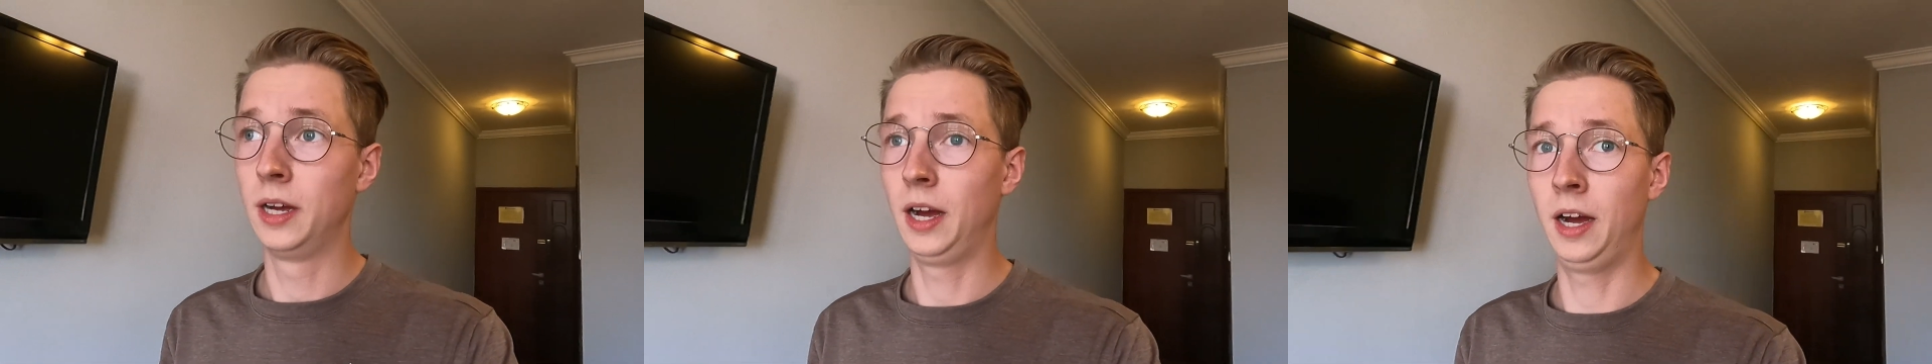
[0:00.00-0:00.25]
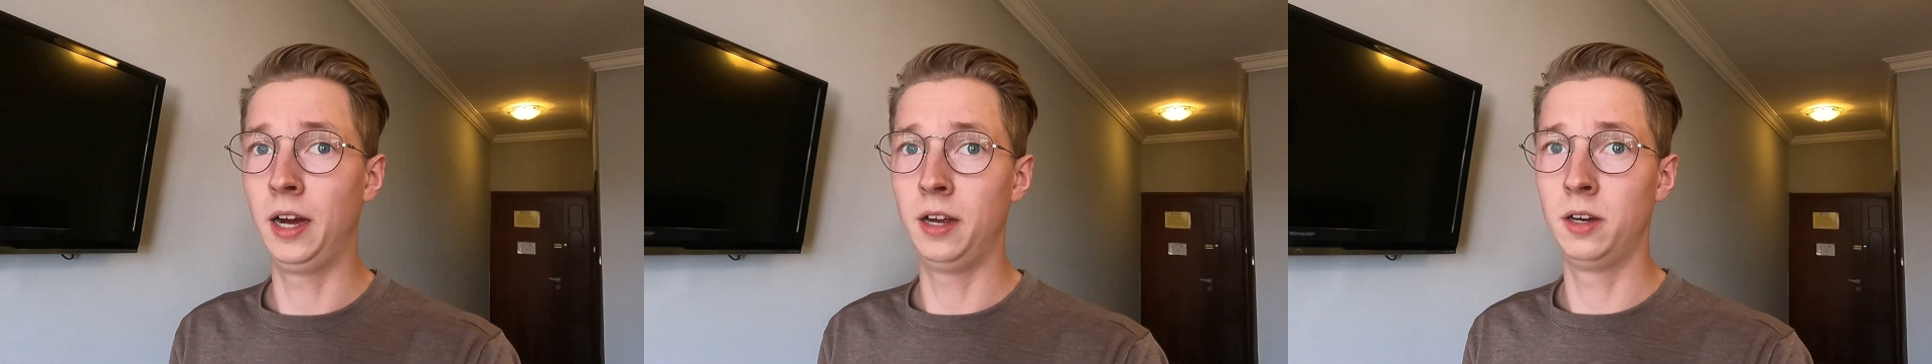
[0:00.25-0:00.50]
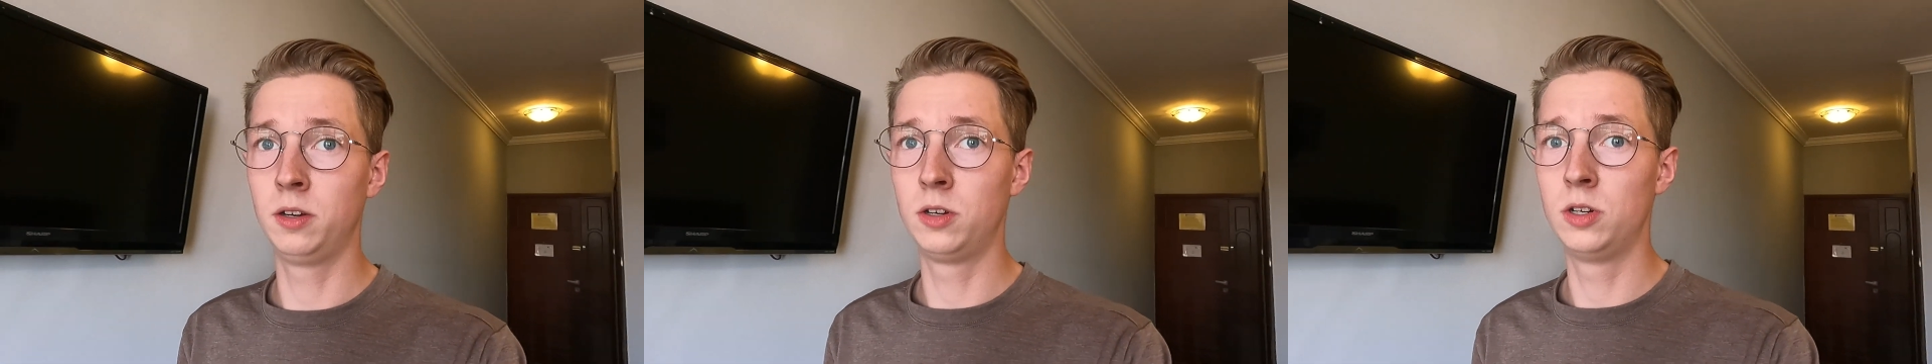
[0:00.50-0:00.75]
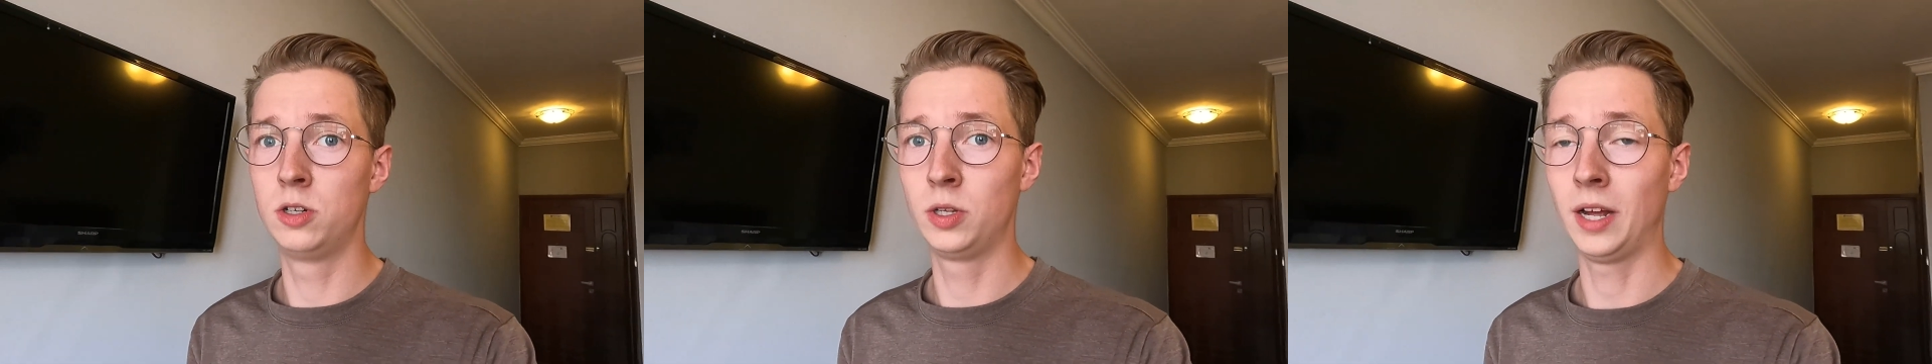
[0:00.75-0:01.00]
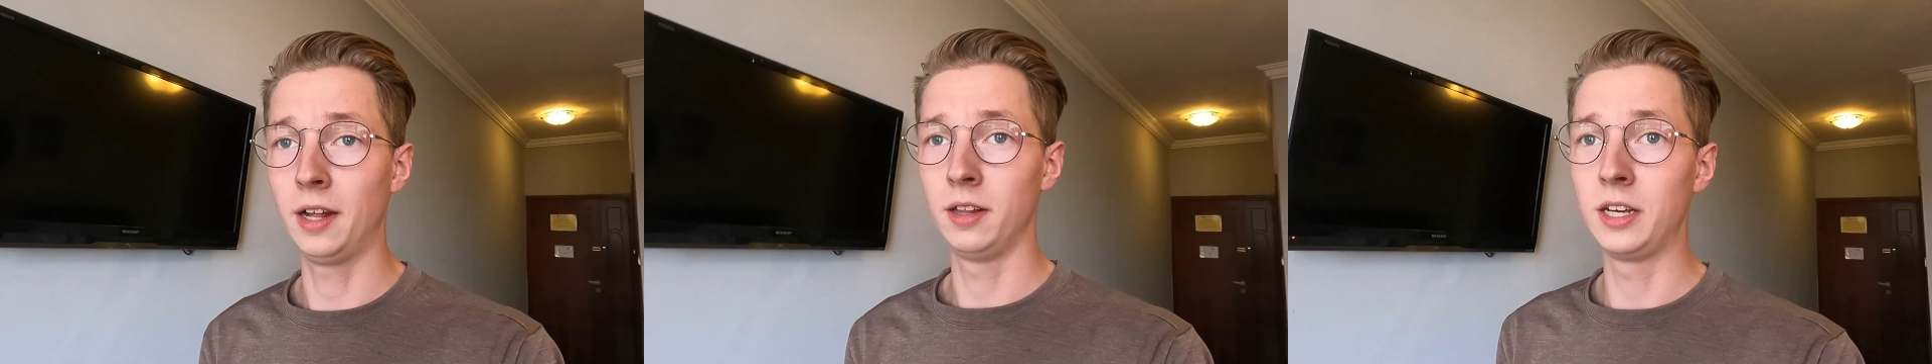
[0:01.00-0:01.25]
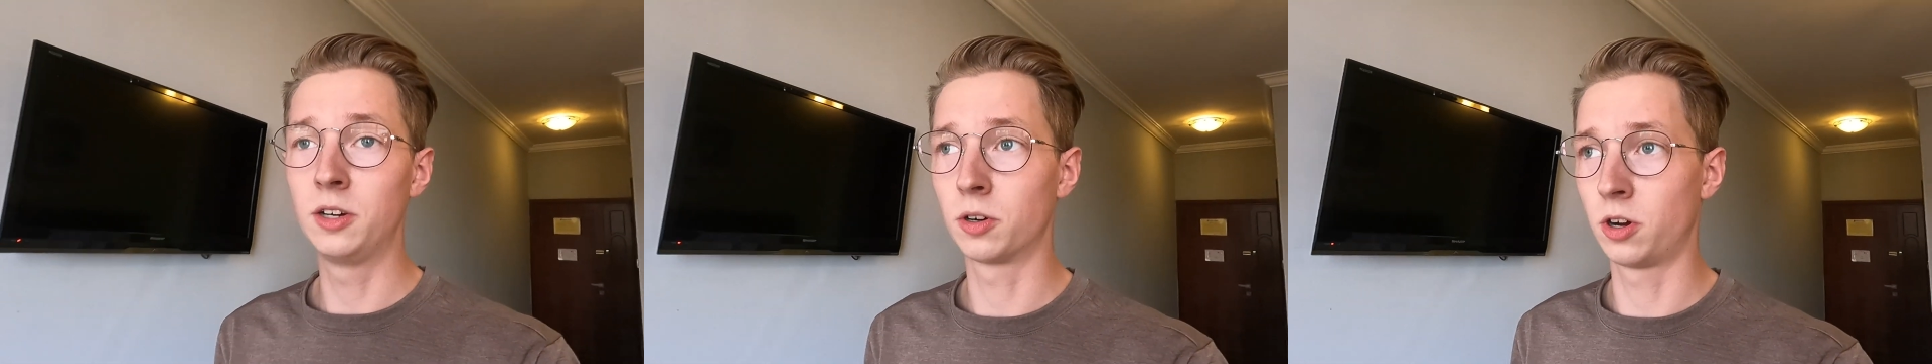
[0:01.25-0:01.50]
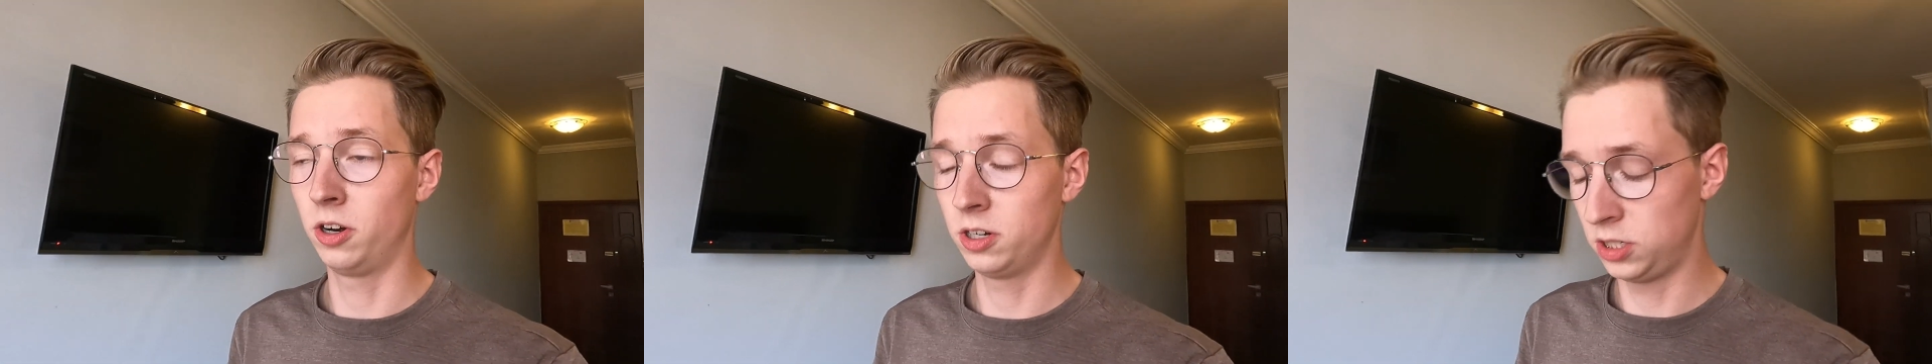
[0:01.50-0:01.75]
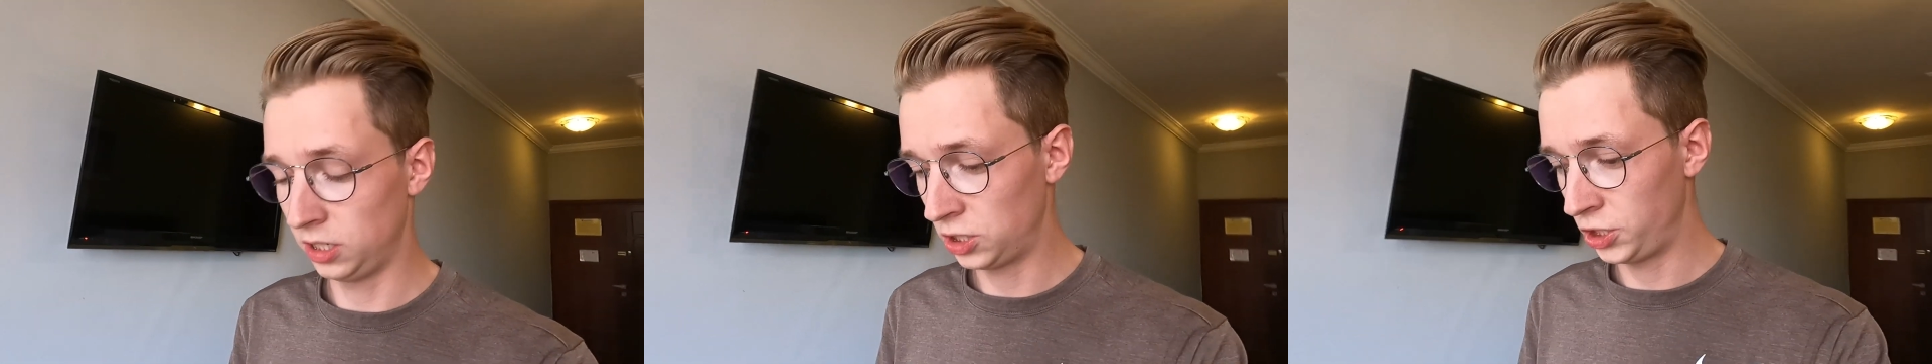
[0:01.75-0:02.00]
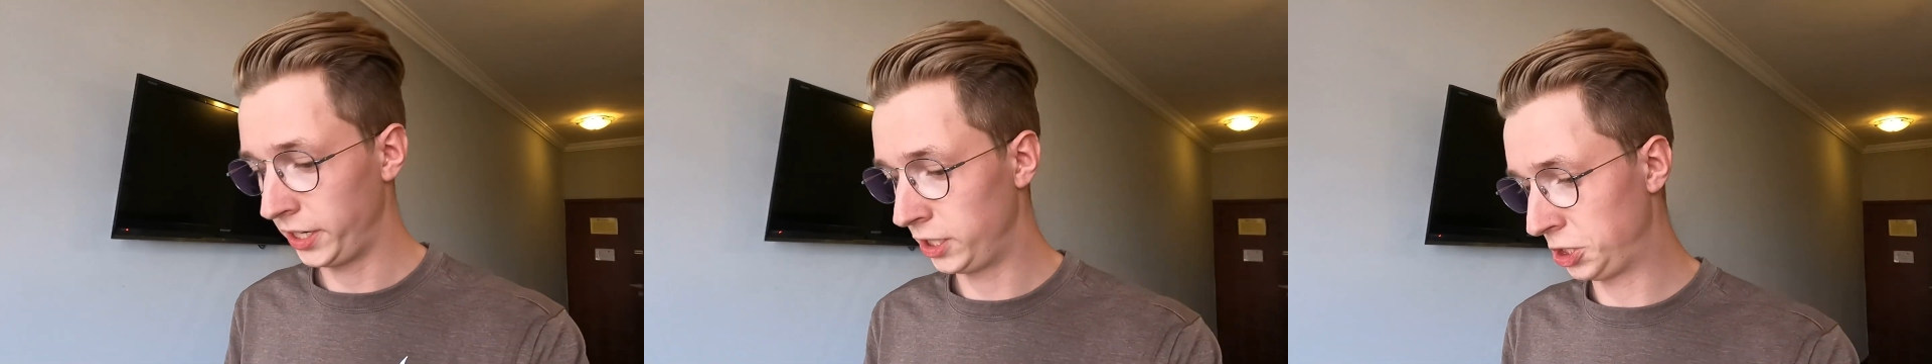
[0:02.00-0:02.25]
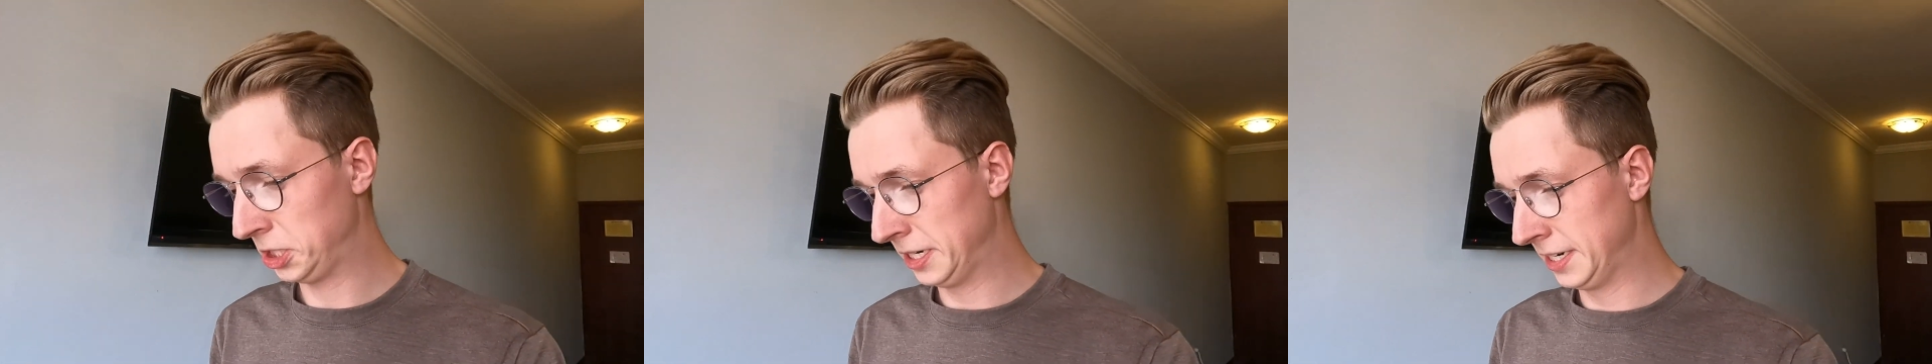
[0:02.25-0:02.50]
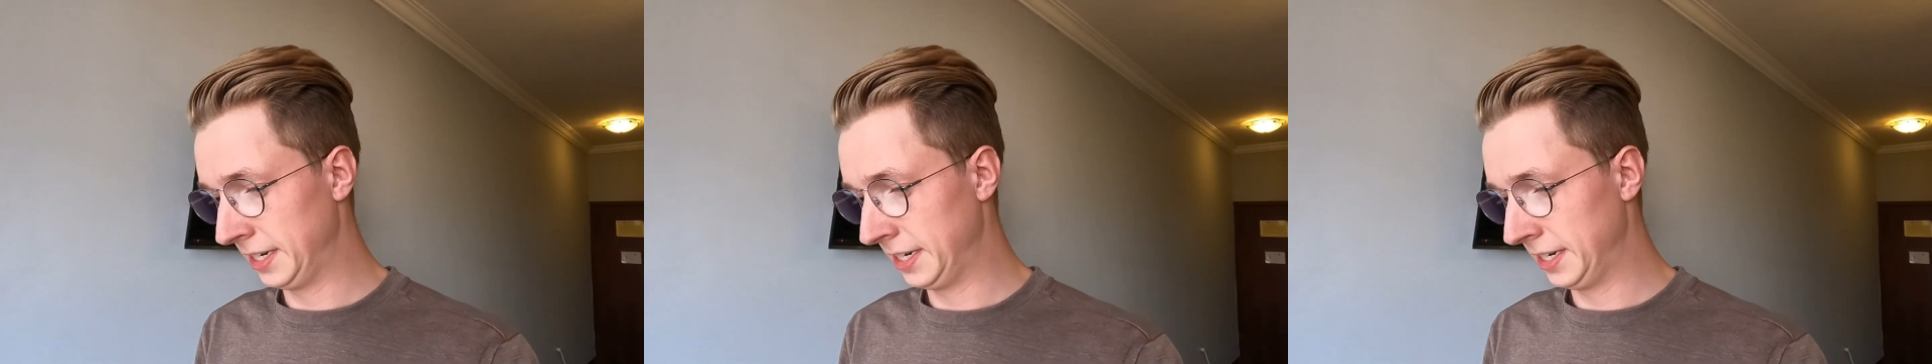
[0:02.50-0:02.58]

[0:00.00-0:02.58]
that illegal currency exchange,